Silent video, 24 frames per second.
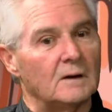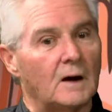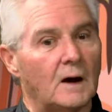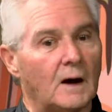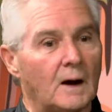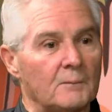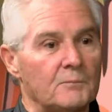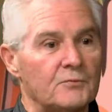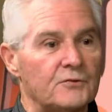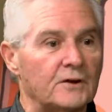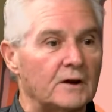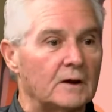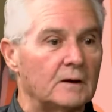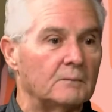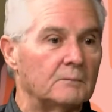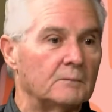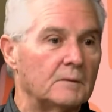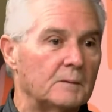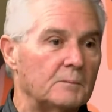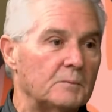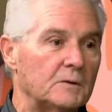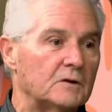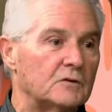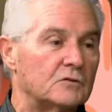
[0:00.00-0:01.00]
saying
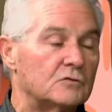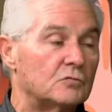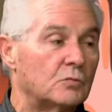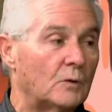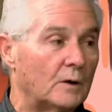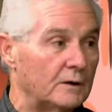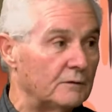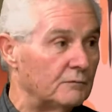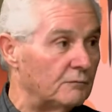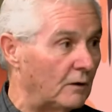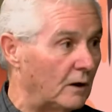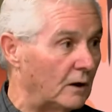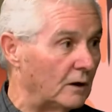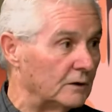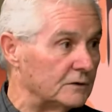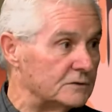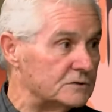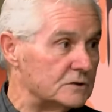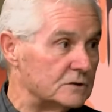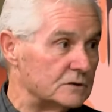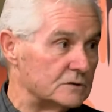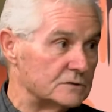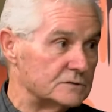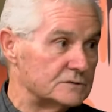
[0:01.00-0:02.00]
maybe 20
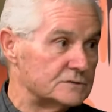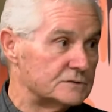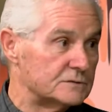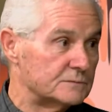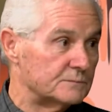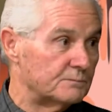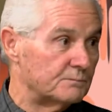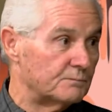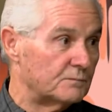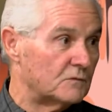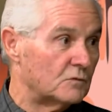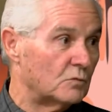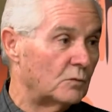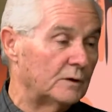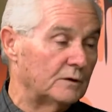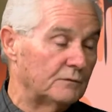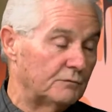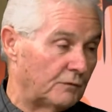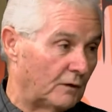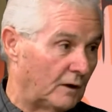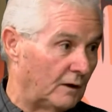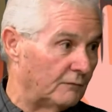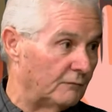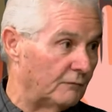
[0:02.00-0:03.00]
volunteers,
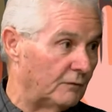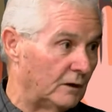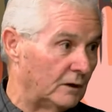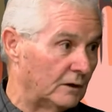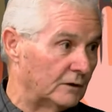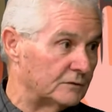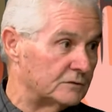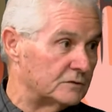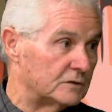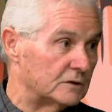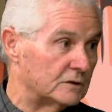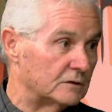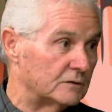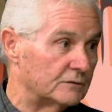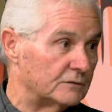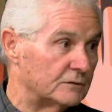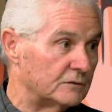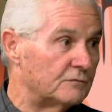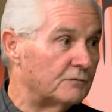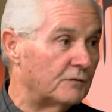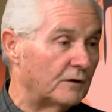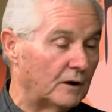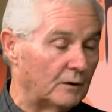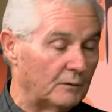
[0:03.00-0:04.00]
25 volunteers,
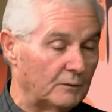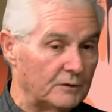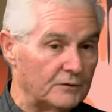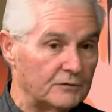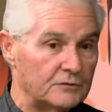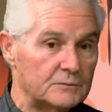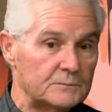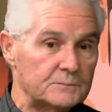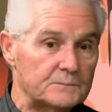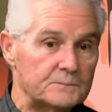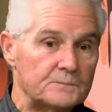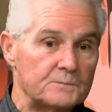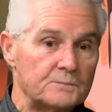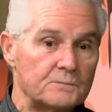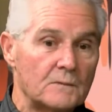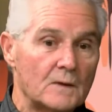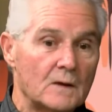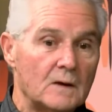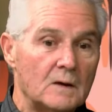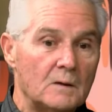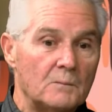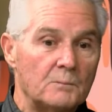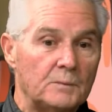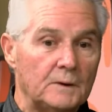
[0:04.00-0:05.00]
it varies.
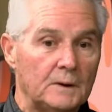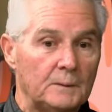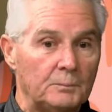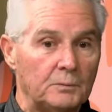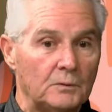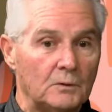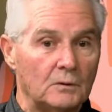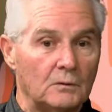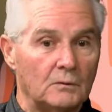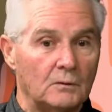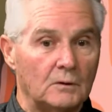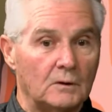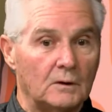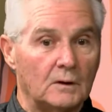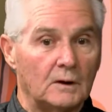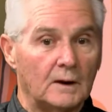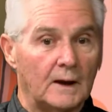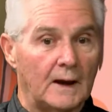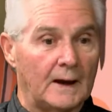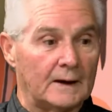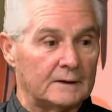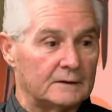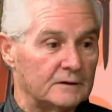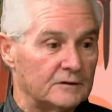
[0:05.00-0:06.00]
People
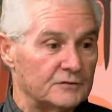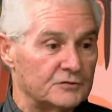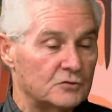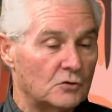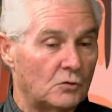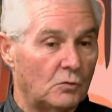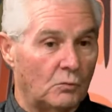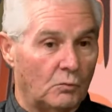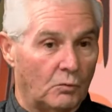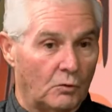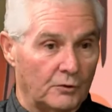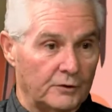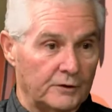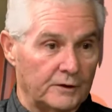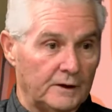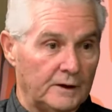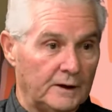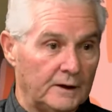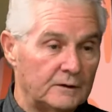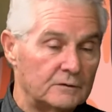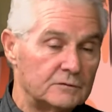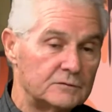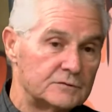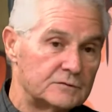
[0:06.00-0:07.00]
act as
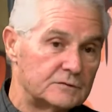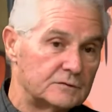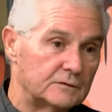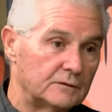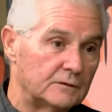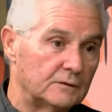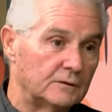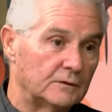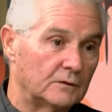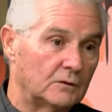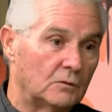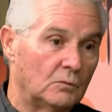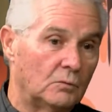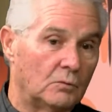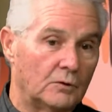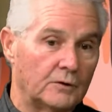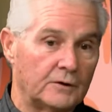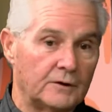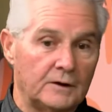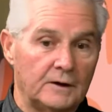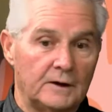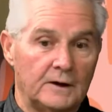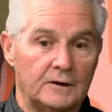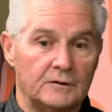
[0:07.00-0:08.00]
coordinators. The
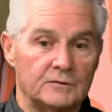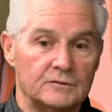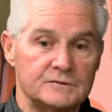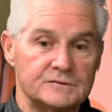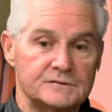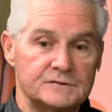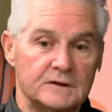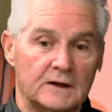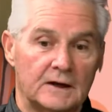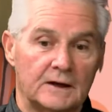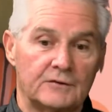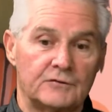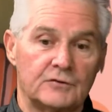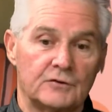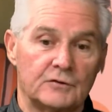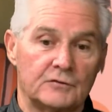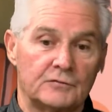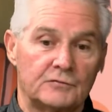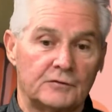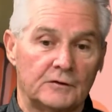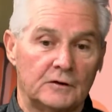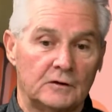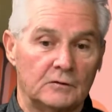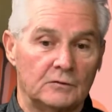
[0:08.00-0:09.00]
coordinators answer the
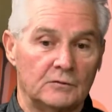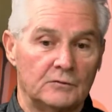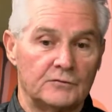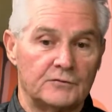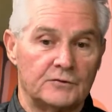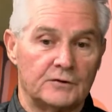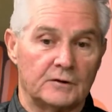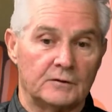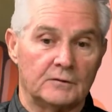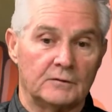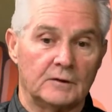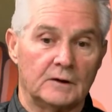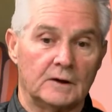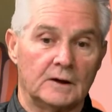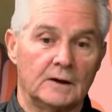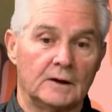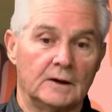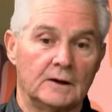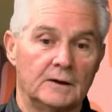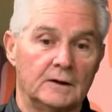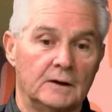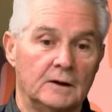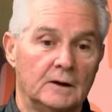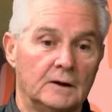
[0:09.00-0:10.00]
phones and
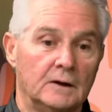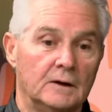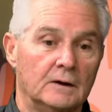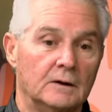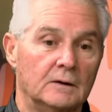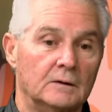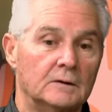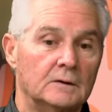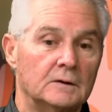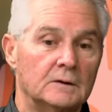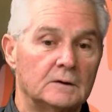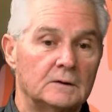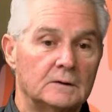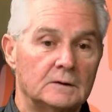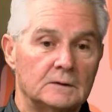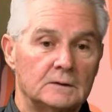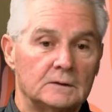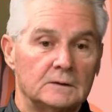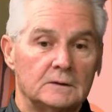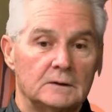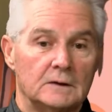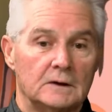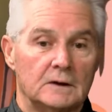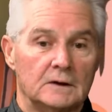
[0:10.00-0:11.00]

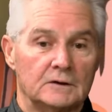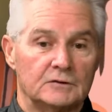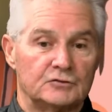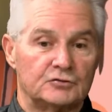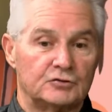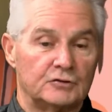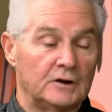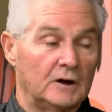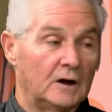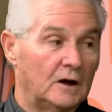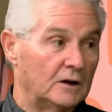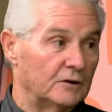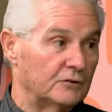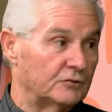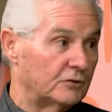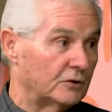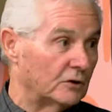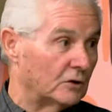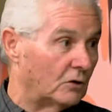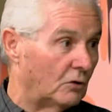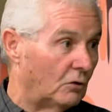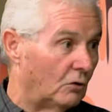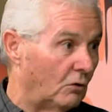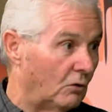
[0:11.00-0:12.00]
triage
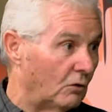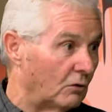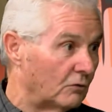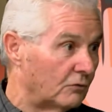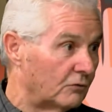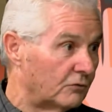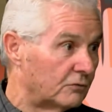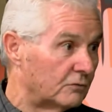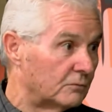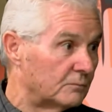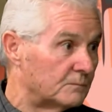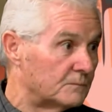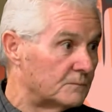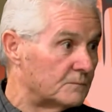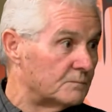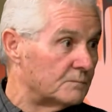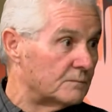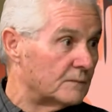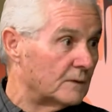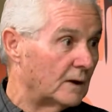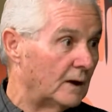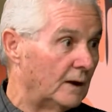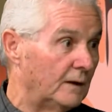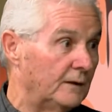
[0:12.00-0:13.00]
the calls,
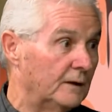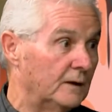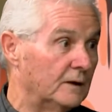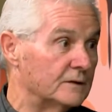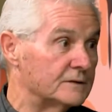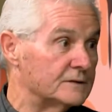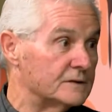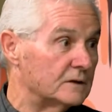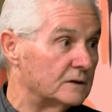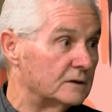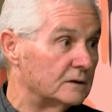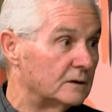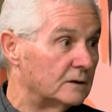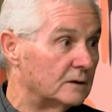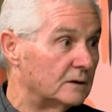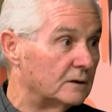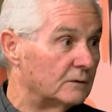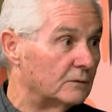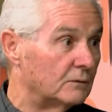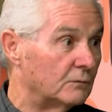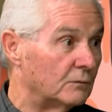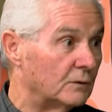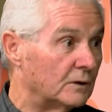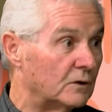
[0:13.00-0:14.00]
and then
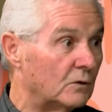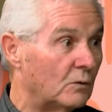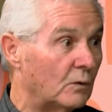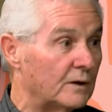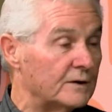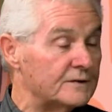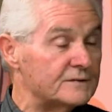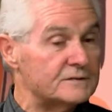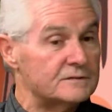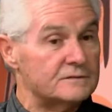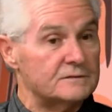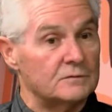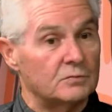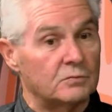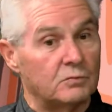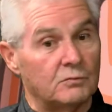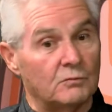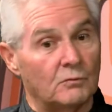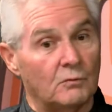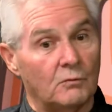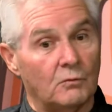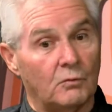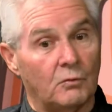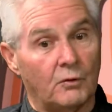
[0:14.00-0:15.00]
request
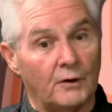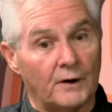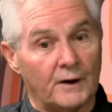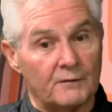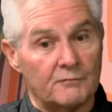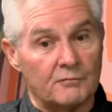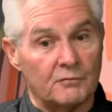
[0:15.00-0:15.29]
whatever